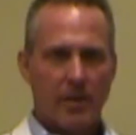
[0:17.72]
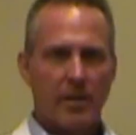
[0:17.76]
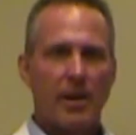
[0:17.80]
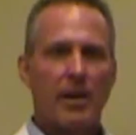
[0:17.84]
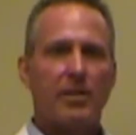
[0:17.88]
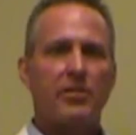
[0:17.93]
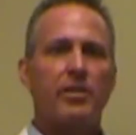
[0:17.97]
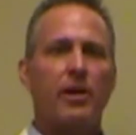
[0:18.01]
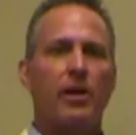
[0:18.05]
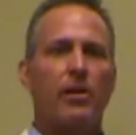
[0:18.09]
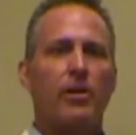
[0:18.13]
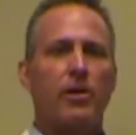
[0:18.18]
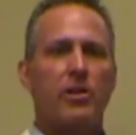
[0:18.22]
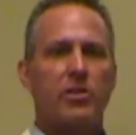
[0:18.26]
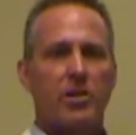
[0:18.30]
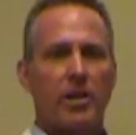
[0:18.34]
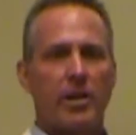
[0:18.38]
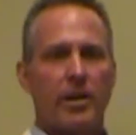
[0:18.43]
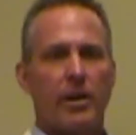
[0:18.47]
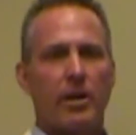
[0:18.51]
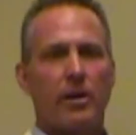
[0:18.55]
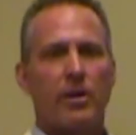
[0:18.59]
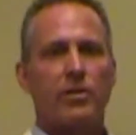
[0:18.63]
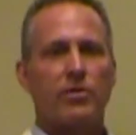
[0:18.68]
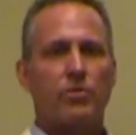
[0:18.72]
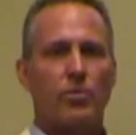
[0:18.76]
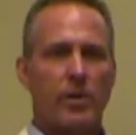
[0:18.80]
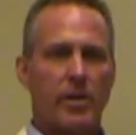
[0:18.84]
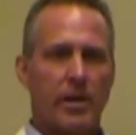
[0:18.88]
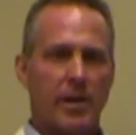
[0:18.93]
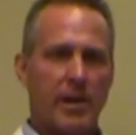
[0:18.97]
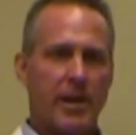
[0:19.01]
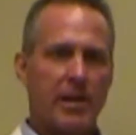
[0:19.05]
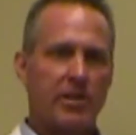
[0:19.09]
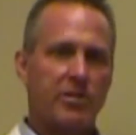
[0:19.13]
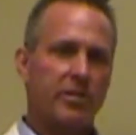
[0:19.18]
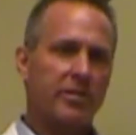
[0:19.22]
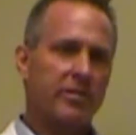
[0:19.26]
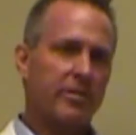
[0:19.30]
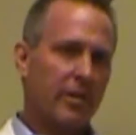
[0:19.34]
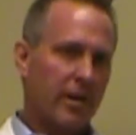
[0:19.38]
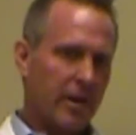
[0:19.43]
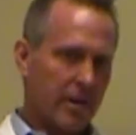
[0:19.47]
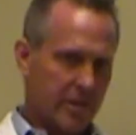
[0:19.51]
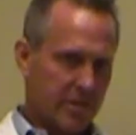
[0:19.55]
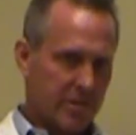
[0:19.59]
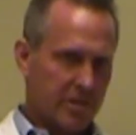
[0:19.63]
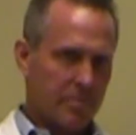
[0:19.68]
NextCare Urgent Care is one of the nation's
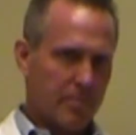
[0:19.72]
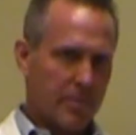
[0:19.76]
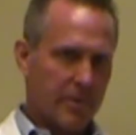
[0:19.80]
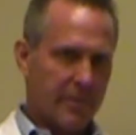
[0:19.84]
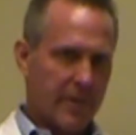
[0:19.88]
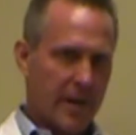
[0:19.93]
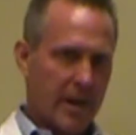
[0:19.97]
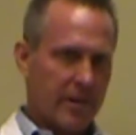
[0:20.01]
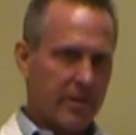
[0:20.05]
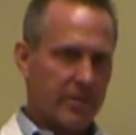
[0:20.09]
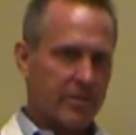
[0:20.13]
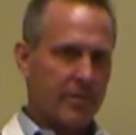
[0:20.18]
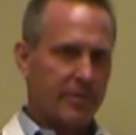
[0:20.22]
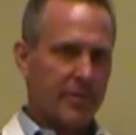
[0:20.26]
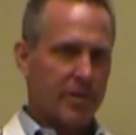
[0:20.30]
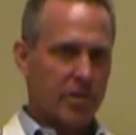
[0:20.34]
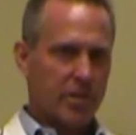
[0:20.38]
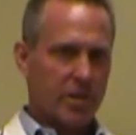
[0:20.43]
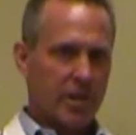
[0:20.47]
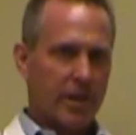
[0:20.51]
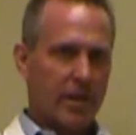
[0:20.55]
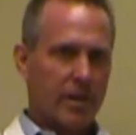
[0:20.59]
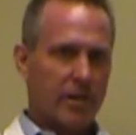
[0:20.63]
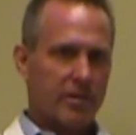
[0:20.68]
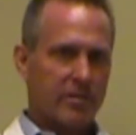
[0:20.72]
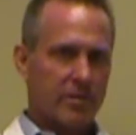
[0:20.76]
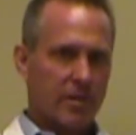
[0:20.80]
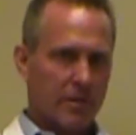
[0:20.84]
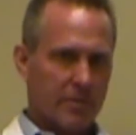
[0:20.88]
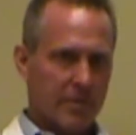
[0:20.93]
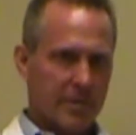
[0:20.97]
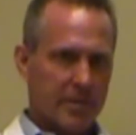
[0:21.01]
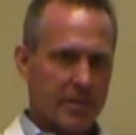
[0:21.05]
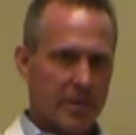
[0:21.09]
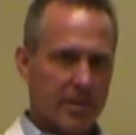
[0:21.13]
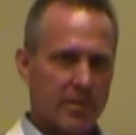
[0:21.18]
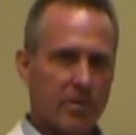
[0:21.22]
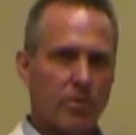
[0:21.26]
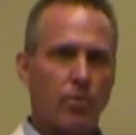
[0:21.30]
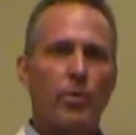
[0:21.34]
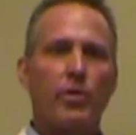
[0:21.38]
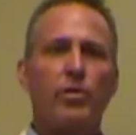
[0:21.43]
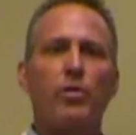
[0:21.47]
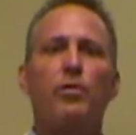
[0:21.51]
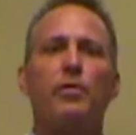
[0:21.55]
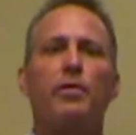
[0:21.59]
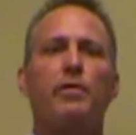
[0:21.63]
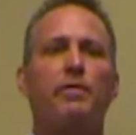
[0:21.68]
largest providers of urgent care services
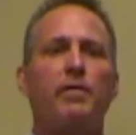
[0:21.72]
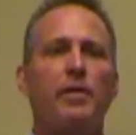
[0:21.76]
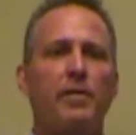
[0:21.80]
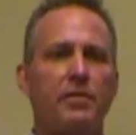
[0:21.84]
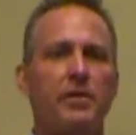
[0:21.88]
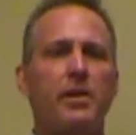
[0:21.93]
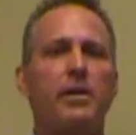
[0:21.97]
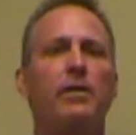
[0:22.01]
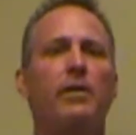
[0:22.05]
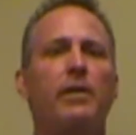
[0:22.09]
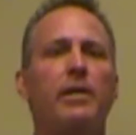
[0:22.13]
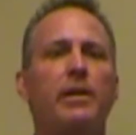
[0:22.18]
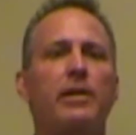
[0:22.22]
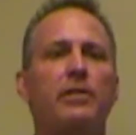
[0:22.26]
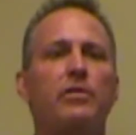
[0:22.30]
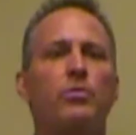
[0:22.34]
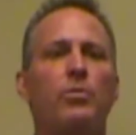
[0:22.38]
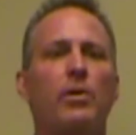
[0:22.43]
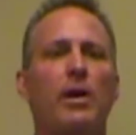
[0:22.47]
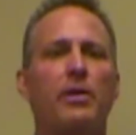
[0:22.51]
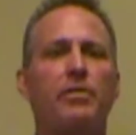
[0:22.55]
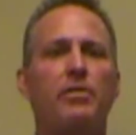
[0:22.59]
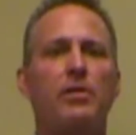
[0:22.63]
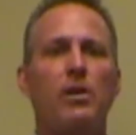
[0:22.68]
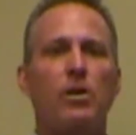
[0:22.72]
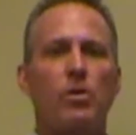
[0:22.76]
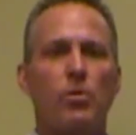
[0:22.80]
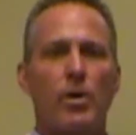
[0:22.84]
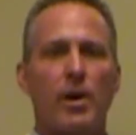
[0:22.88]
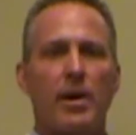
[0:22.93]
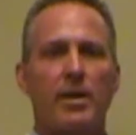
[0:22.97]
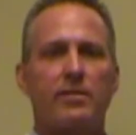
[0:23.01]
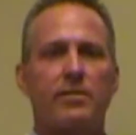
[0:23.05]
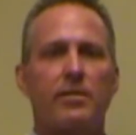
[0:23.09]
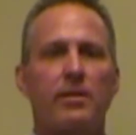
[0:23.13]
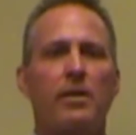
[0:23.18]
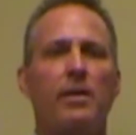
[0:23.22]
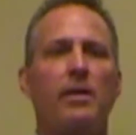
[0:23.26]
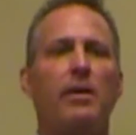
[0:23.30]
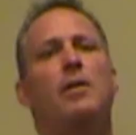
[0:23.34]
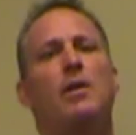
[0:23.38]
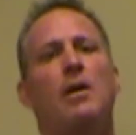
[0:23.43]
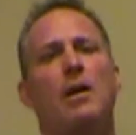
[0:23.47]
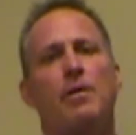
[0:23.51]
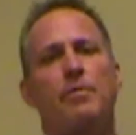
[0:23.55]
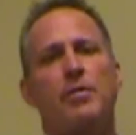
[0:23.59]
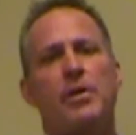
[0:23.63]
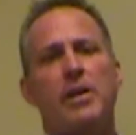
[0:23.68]
with over 50 clinics throughout the U.S.
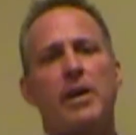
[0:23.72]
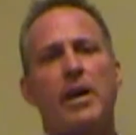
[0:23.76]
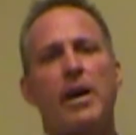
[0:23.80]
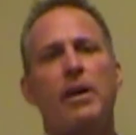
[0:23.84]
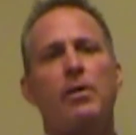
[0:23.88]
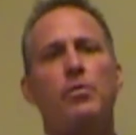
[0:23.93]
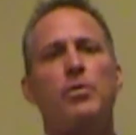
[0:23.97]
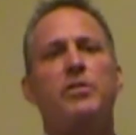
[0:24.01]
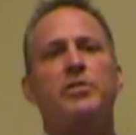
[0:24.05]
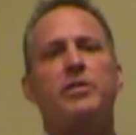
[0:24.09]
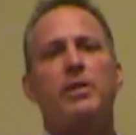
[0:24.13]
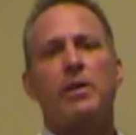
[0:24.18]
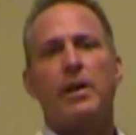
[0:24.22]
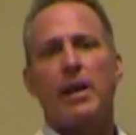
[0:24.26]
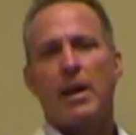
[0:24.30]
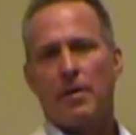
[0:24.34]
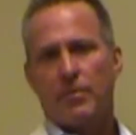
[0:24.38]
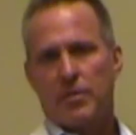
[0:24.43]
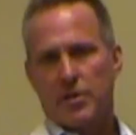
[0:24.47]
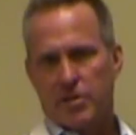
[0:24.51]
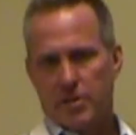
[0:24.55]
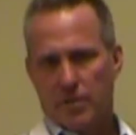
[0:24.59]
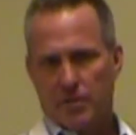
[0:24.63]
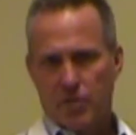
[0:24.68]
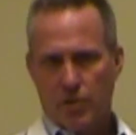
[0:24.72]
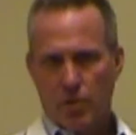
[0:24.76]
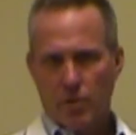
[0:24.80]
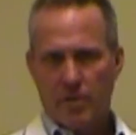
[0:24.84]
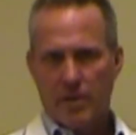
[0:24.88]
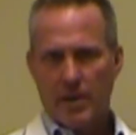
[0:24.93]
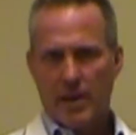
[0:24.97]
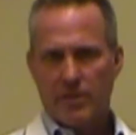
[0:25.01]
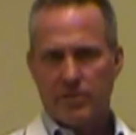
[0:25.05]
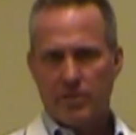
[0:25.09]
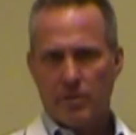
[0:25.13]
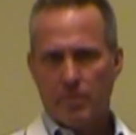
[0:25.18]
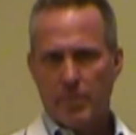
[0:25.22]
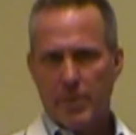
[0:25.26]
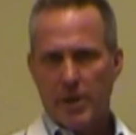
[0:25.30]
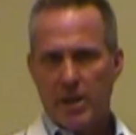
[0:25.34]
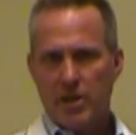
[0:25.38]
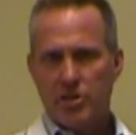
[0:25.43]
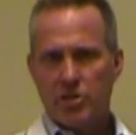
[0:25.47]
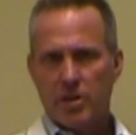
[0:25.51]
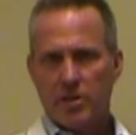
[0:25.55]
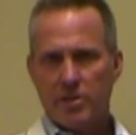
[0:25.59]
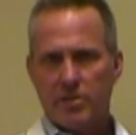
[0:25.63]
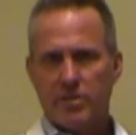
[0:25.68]
Every day we see an average of 2,000
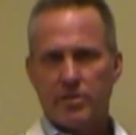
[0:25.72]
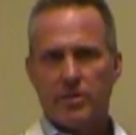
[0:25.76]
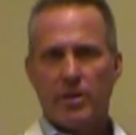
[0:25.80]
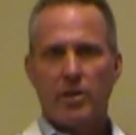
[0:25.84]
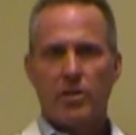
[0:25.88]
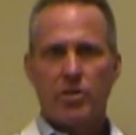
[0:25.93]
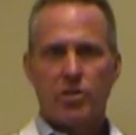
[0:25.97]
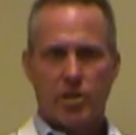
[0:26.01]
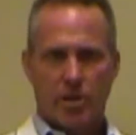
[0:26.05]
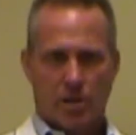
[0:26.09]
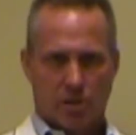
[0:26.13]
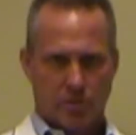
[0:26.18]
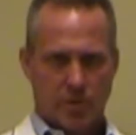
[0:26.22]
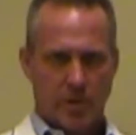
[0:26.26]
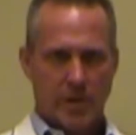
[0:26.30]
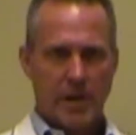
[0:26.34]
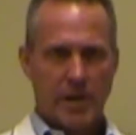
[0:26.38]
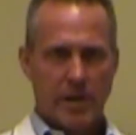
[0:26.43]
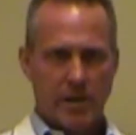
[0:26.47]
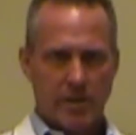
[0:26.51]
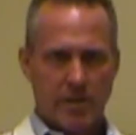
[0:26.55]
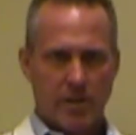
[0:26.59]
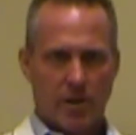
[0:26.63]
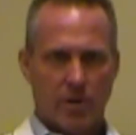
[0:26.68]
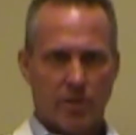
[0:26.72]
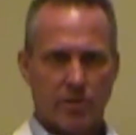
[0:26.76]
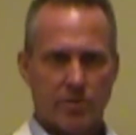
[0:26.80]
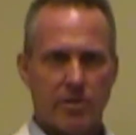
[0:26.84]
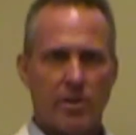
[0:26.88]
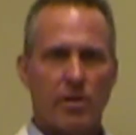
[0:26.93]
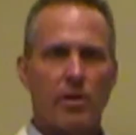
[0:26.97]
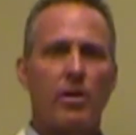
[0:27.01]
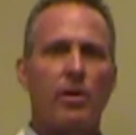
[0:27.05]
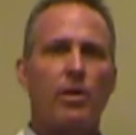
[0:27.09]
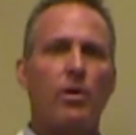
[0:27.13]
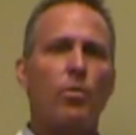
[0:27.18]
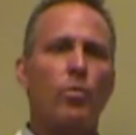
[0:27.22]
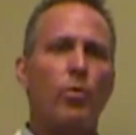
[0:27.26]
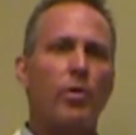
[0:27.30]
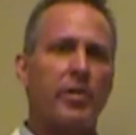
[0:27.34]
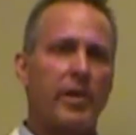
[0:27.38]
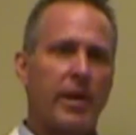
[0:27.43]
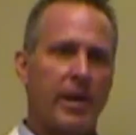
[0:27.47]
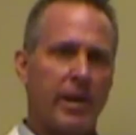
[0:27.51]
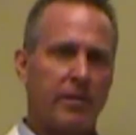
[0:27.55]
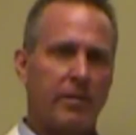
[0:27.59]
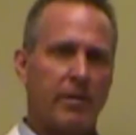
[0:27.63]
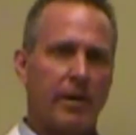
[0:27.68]
patients, children and adults,
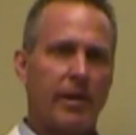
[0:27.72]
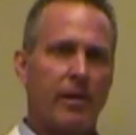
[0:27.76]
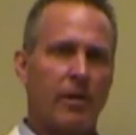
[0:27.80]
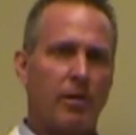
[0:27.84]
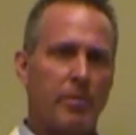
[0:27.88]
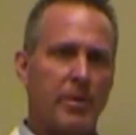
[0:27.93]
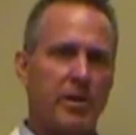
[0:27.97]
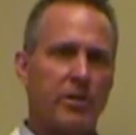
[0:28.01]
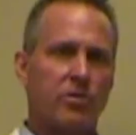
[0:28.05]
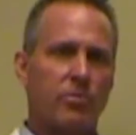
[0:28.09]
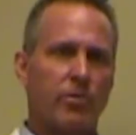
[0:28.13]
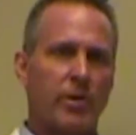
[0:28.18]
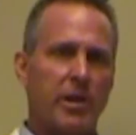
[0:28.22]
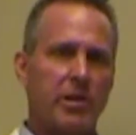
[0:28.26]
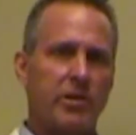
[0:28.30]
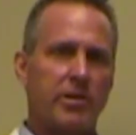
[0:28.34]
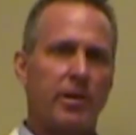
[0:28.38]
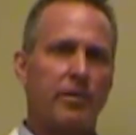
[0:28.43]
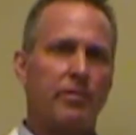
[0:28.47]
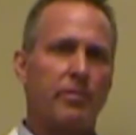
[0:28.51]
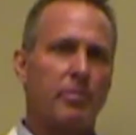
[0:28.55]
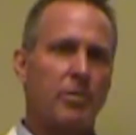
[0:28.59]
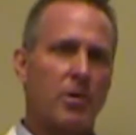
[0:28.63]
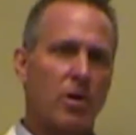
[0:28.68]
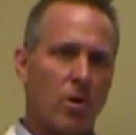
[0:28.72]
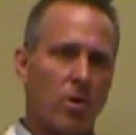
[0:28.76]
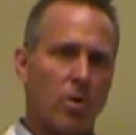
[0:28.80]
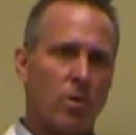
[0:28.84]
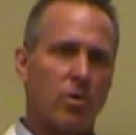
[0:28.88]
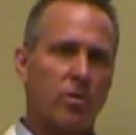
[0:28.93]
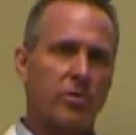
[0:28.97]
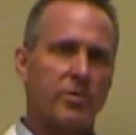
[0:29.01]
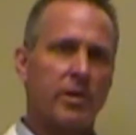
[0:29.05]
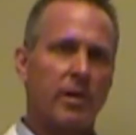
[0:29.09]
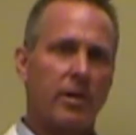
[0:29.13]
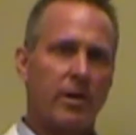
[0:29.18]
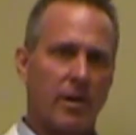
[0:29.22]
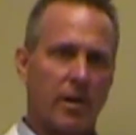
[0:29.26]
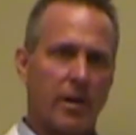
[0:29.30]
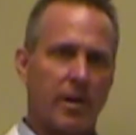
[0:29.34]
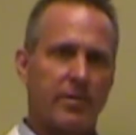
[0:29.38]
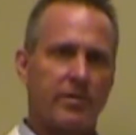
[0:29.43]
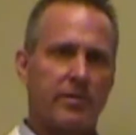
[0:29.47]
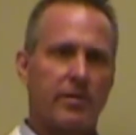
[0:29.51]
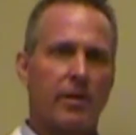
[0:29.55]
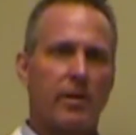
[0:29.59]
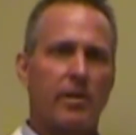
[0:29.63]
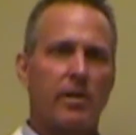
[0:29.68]
with ailments ranging from colds and
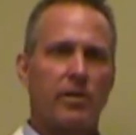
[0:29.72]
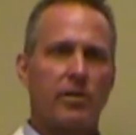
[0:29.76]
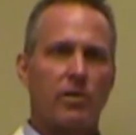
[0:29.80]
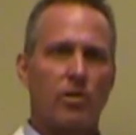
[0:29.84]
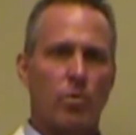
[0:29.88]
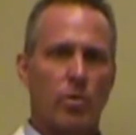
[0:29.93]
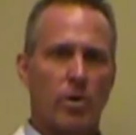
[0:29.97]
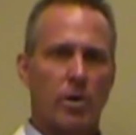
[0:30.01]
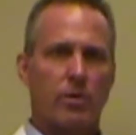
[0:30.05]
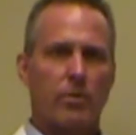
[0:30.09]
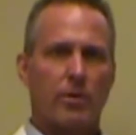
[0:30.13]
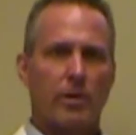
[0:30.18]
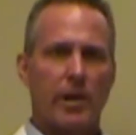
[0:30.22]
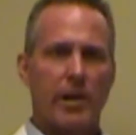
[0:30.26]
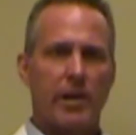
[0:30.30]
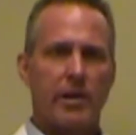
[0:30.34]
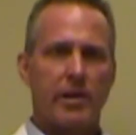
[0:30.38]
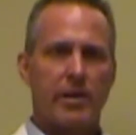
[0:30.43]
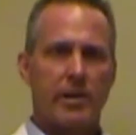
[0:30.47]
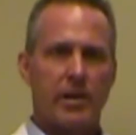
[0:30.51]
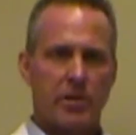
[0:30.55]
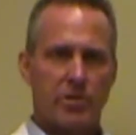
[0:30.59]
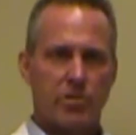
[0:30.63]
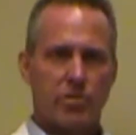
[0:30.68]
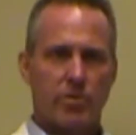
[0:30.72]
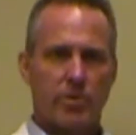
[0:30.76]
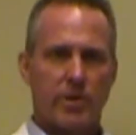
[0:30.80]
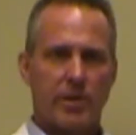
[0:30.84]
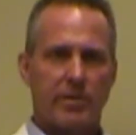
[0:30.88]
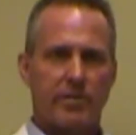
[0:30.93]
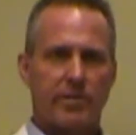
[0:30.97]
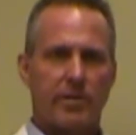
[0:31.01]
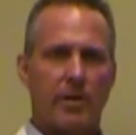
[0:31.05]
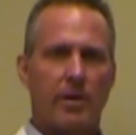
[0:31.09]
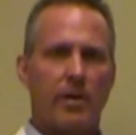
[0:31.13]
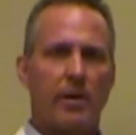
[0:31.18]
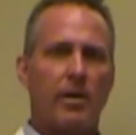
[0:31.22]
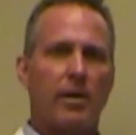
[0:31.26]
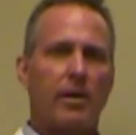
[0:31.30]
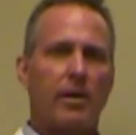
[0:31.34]
cuts to work-related injuries.